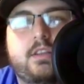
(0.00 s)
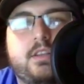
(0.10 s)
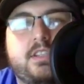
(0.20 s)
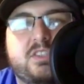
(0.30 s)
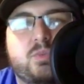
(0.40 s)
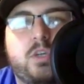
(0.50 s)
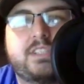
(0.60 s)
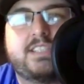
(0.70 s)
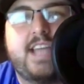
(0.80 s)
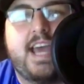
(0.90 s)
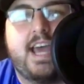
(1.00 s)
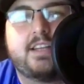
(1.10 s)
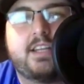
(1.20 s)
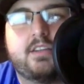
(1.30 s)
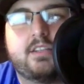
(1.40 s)
this one stat
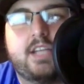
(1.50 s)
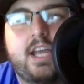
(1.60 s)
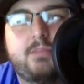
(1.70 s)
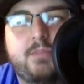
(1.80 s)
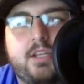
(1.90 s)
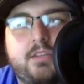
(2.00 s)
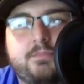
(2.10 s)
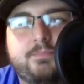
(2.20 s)
that had me,